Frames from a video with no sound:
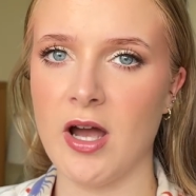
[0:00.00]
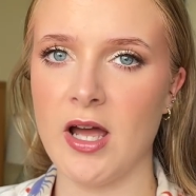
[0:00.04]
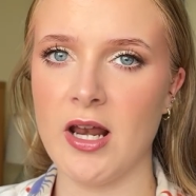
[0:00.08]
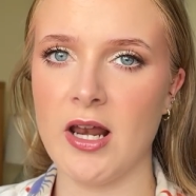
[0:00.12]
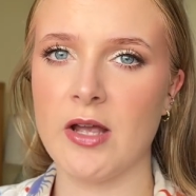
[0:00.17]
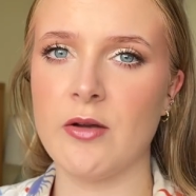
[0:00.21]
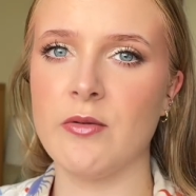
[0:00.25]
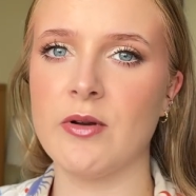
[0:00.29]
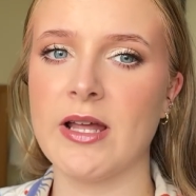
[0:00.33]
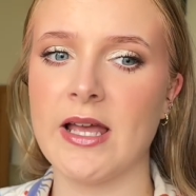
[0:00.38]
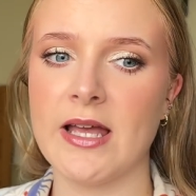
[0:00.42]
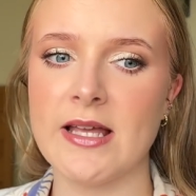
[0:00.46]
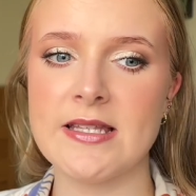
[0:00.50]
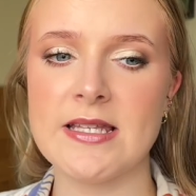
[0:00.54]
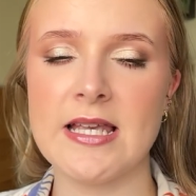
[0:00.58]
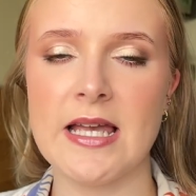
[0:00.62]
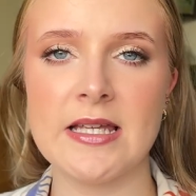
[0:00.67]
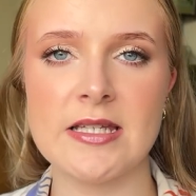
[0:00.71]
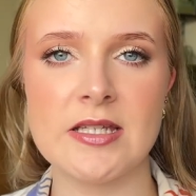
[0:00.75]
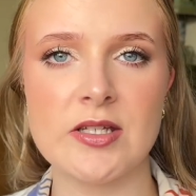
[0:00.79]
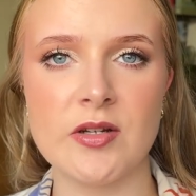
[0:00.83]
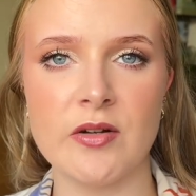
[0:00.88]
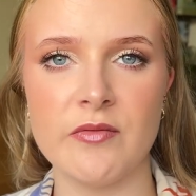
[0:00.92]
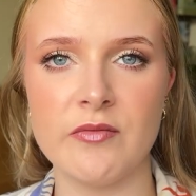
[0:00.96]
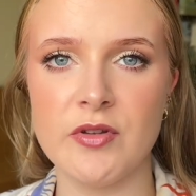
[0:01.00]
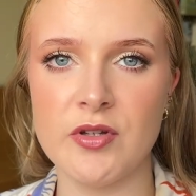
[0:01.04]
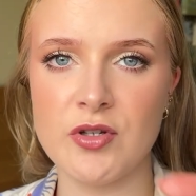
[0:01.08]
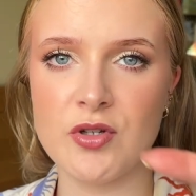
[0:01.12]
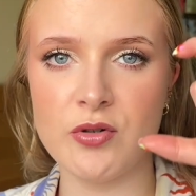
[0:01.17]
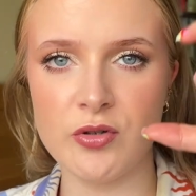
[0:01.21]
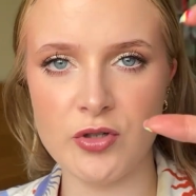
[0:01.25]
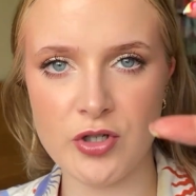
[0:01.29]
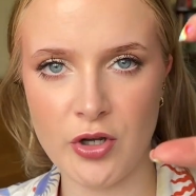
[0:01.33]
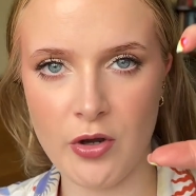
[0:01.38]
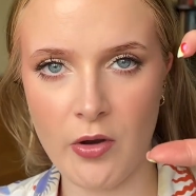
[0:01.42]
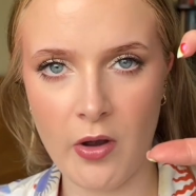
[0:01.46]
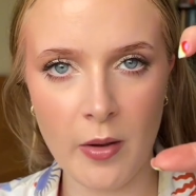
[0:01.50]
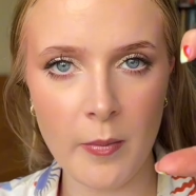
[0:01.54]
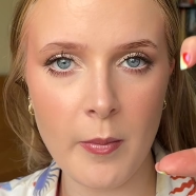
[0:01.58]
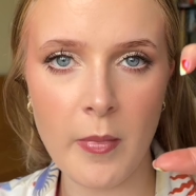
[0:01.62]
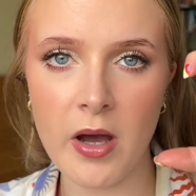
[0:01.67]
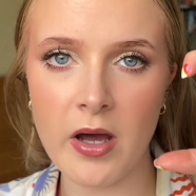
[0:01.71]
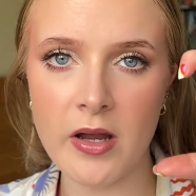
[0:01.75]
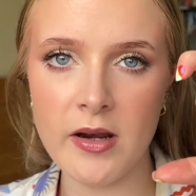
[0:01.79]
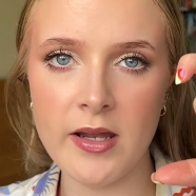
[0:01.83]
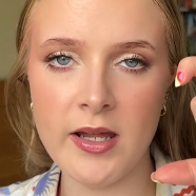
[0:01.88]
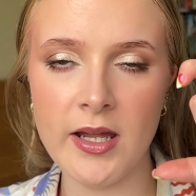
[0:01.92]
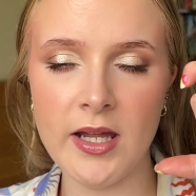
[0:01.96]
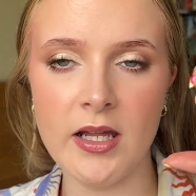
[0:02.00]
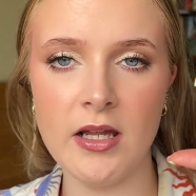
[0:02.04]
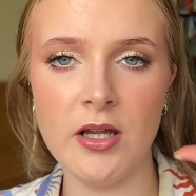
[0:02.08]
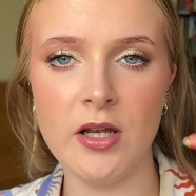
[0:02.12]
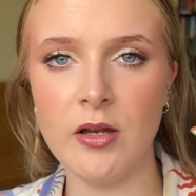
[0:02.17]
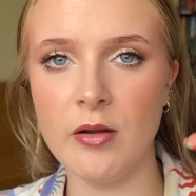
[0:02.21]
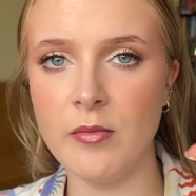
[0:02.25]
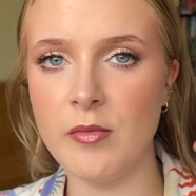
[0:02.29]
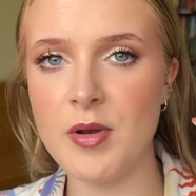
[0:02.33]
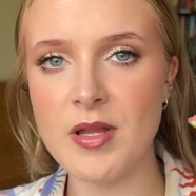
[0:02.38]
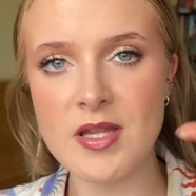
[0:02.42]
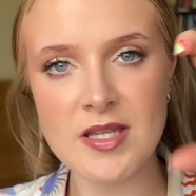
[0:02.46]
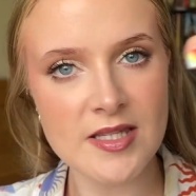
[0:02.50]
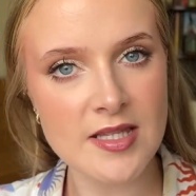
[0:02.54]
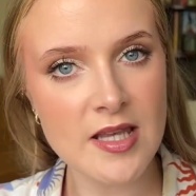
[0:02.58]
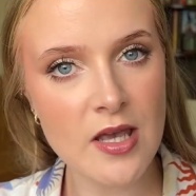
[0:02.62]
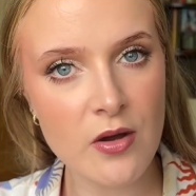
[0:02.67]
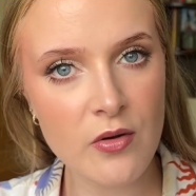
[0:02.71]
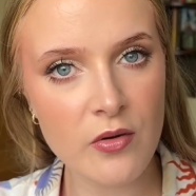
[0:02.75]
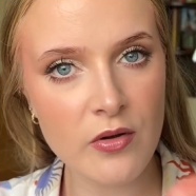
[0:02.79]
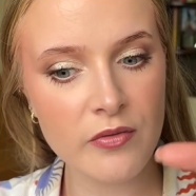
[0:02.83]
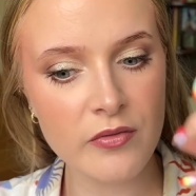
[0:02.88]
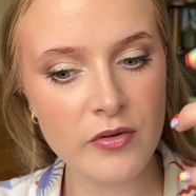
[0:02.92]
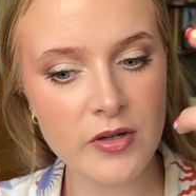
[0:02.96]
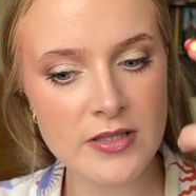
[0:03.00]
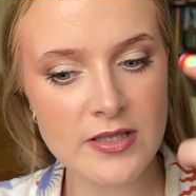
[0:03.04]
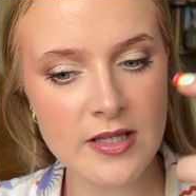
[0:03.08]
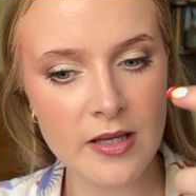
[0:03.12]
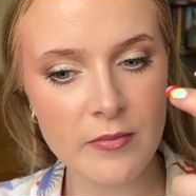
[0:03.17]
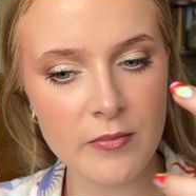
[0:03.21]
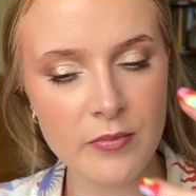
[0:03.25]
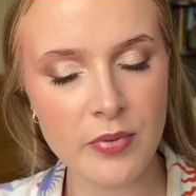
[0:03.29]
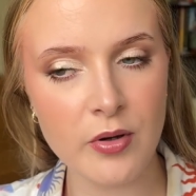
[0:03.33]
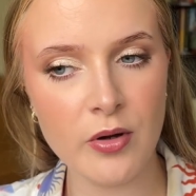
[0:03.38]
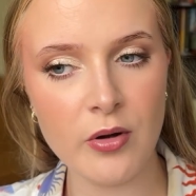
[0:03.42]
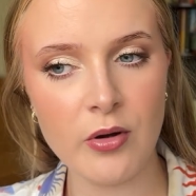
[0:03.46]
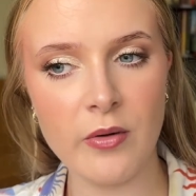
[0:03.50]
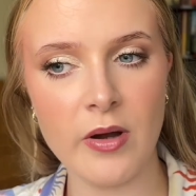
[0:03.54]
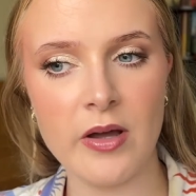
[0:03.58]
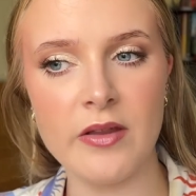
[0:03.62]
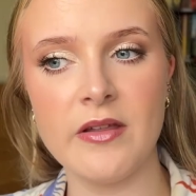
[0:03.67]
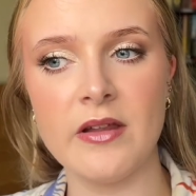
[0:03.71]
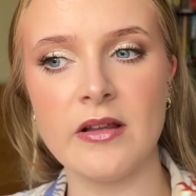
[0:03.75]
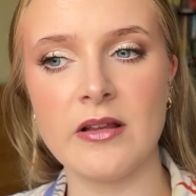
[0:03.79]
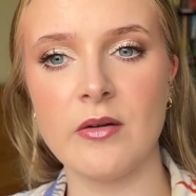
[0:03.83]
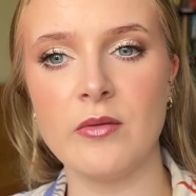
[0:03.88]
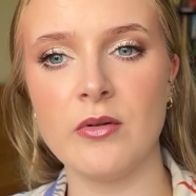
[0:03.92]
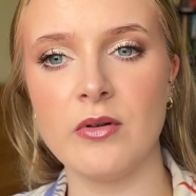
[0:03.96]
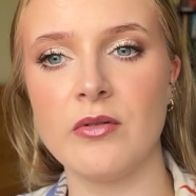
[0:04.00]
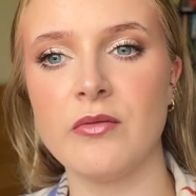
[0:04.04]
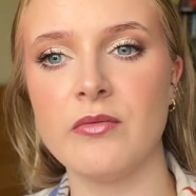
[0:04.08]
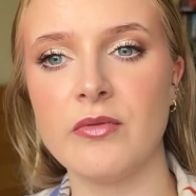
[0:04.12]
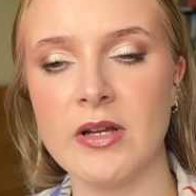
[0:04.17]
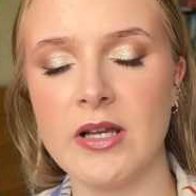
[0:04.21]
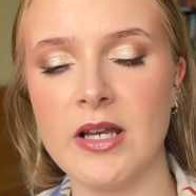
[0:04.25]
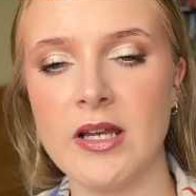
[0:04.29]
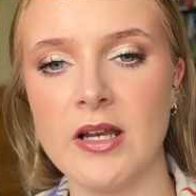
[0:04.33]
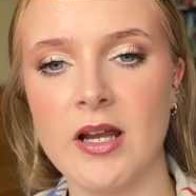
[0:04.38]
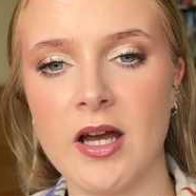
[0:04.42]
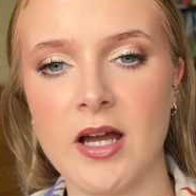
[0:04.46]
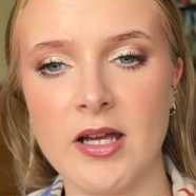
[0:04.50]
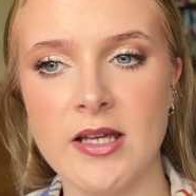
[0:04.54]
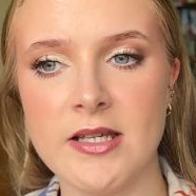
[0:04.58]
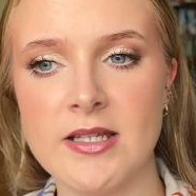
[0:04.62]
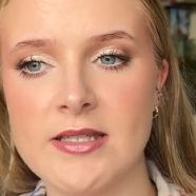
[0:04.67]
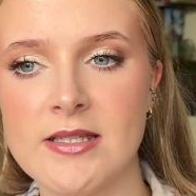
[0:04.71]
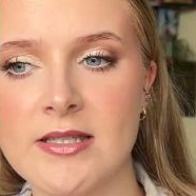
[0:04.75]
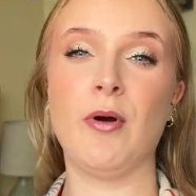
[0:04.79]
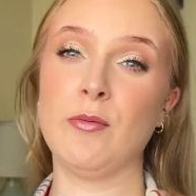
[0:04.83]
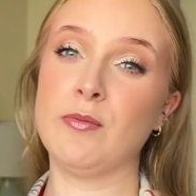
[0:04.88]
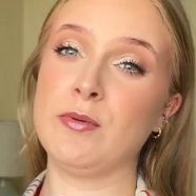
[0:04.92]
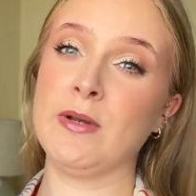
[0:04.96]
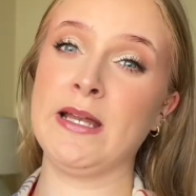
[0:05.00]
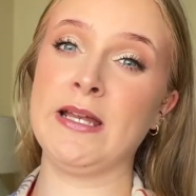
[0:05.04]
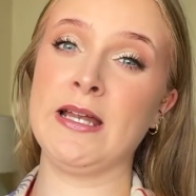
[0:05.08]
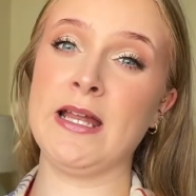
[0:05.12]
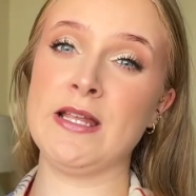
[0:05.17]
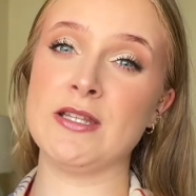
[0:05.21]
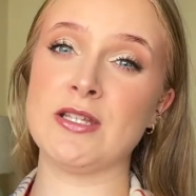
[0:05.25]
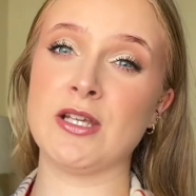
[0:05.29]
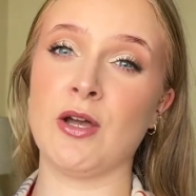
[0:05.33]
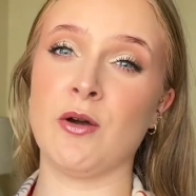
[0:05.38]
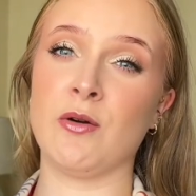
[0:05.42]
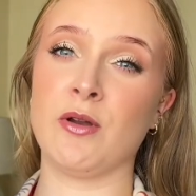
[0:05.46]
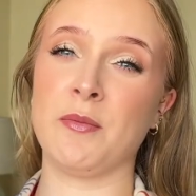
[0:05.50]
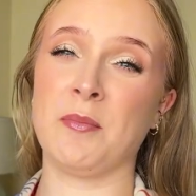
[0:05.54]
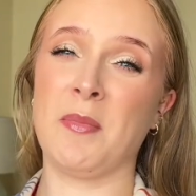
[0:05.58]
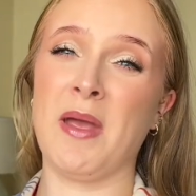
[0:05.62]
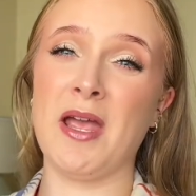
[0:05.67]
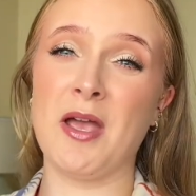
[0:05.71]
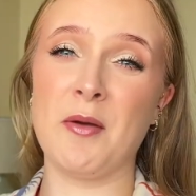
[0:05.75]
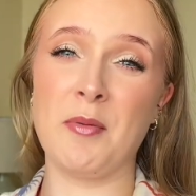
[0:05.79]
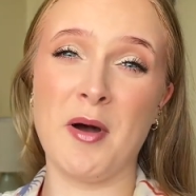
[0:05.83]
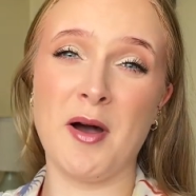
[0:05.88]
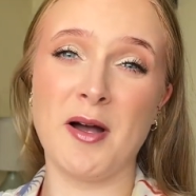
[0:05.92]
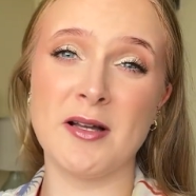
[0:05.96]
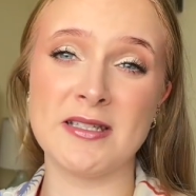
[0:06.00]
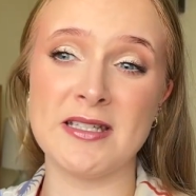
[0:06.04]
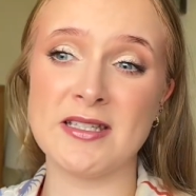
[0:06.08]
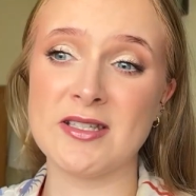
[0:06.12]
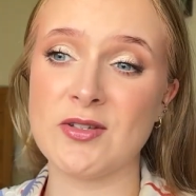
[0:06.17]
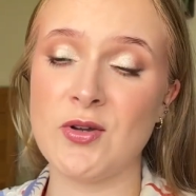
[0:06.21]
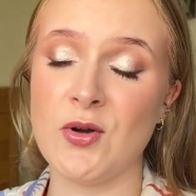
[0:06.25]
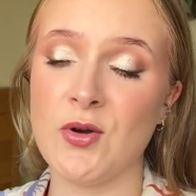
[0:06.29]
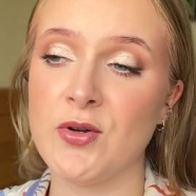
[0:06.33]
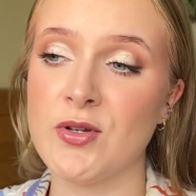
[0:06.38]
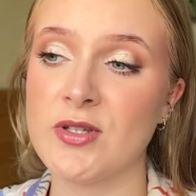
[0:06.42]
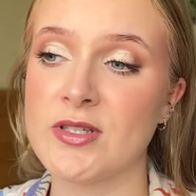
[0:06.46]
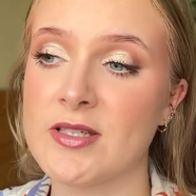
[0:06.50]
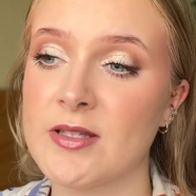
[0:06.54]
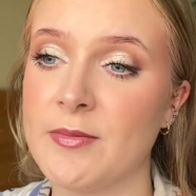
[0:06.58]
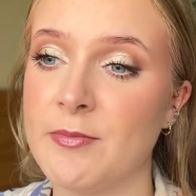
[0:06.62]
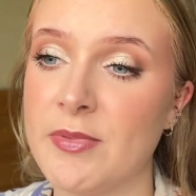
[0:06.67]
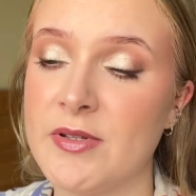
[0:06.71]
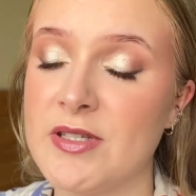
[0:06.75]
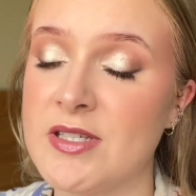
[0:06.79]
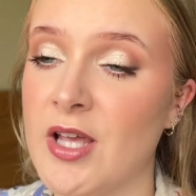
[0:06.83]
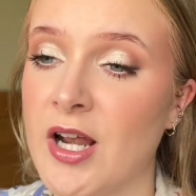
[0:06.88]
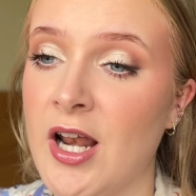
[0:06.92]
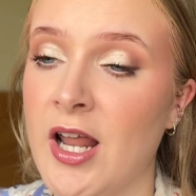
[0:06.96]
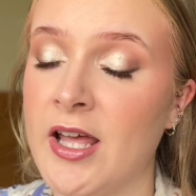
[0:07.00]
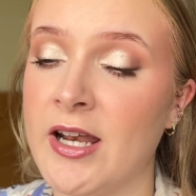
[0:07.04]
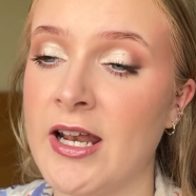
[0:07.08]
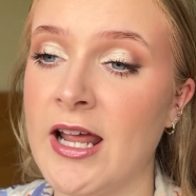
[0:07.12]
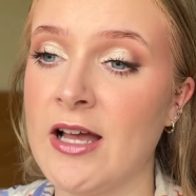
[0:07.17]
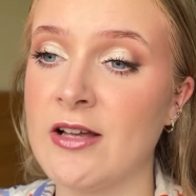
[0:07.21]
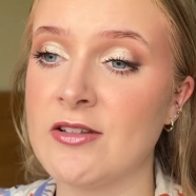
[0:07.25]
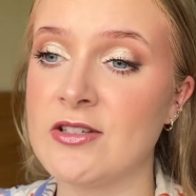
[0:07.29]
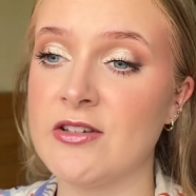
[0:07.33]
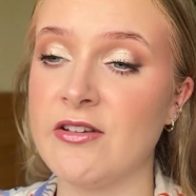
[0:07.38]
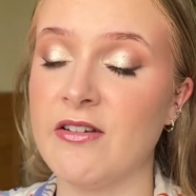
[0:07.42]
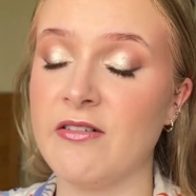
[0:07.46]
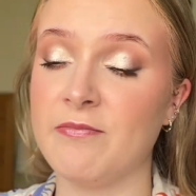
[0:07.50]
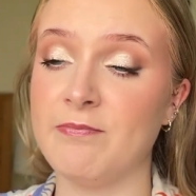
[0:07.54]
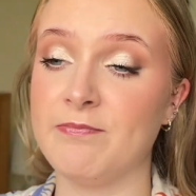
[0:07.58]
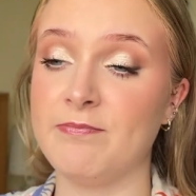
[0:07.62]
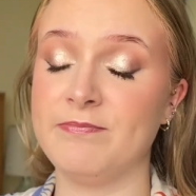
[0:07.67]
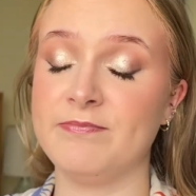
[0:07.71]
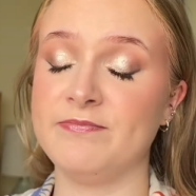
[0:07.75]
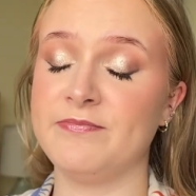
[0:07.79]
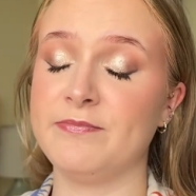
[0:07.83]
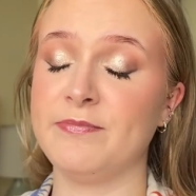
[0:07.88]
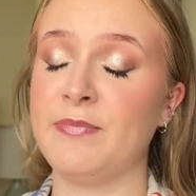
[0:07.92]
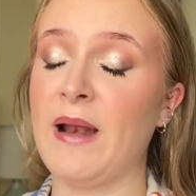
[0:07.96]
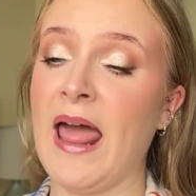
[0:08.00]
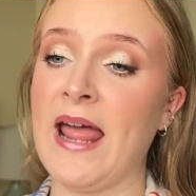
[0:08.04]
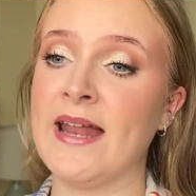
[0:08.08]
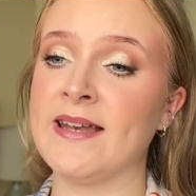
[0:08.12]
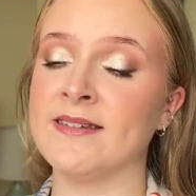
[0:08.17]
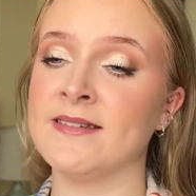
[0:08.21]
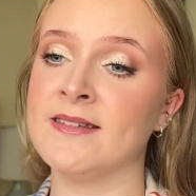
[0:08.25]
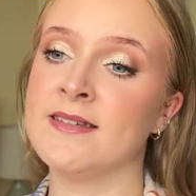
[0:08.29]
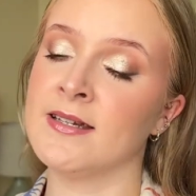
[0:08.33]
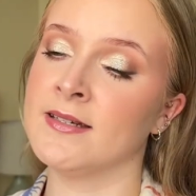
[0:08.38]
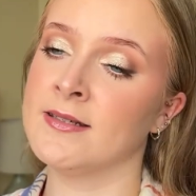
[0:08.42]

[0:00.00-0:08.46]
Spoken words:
Like, when I get a tester of the Giorgio Armani Luminous Silk, for example, I think that would look really nice. Probably need to go on a makeup artist course to learn how to blend.